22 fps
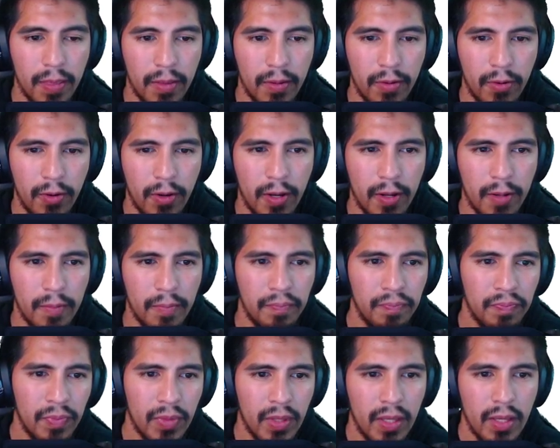All right,
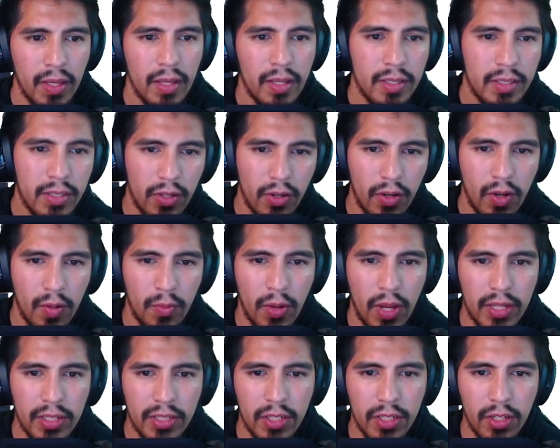so I'm
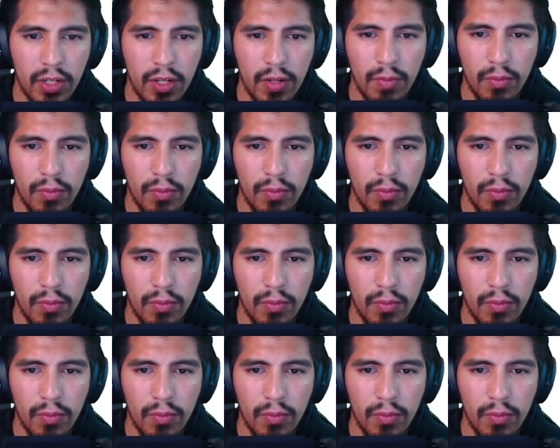actually gonna